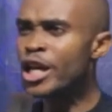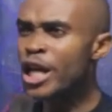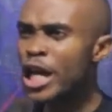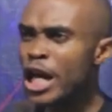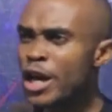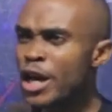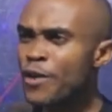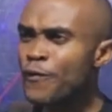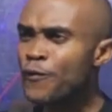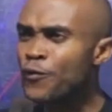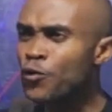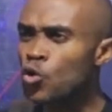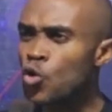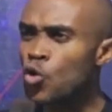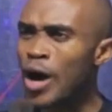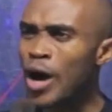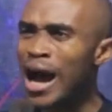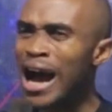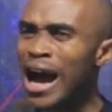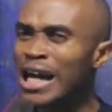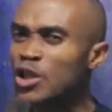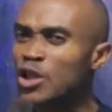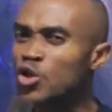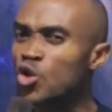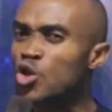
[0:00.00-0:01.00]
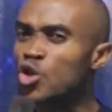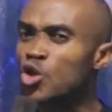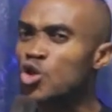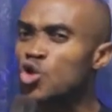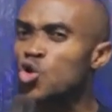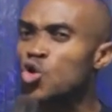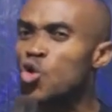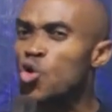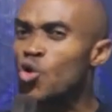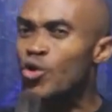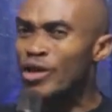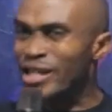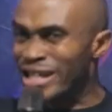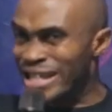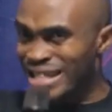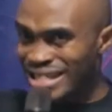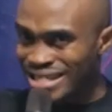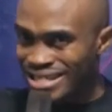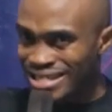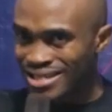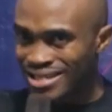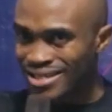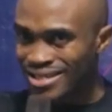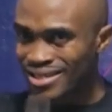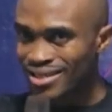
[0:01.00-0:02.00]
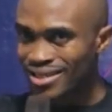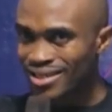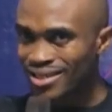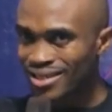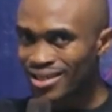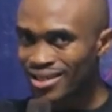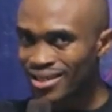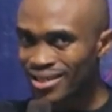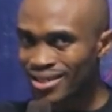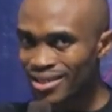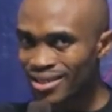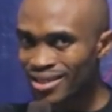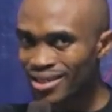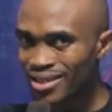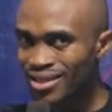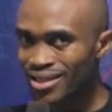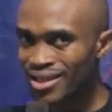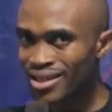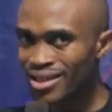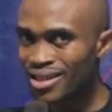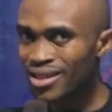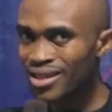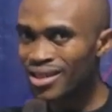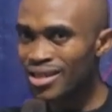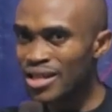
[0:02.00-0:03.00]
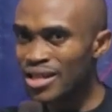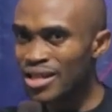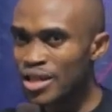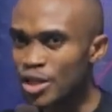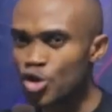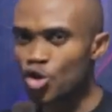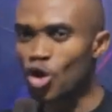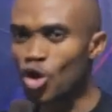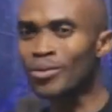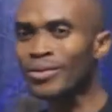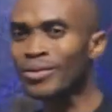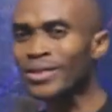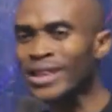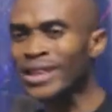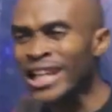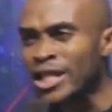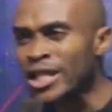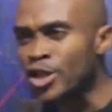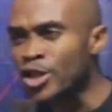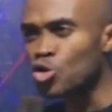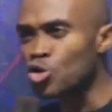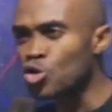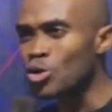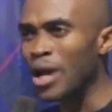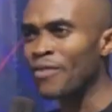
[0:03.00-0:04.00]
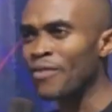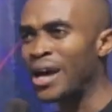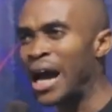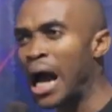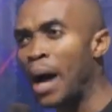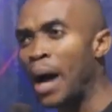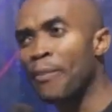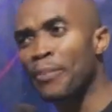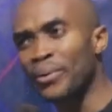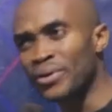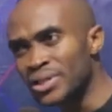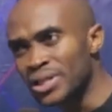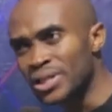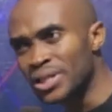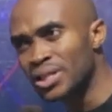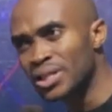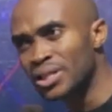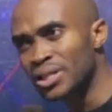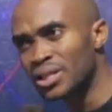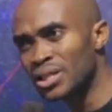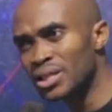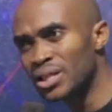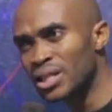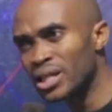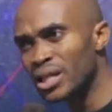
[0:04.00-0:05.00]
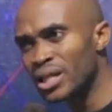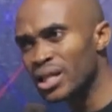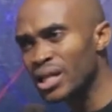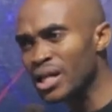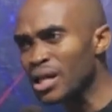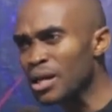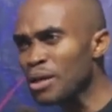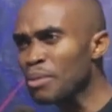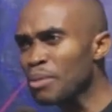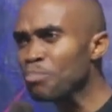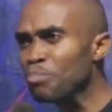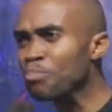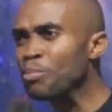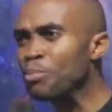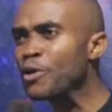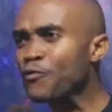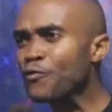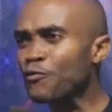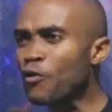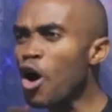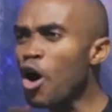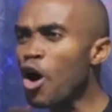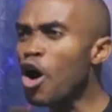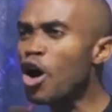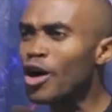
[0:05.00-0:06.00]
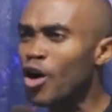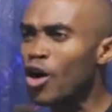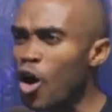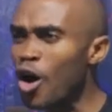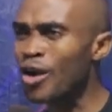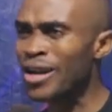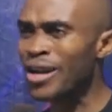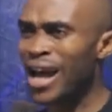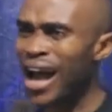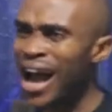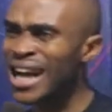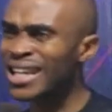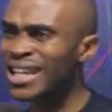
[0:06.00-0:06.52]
if you are to do it, some things should have happened before God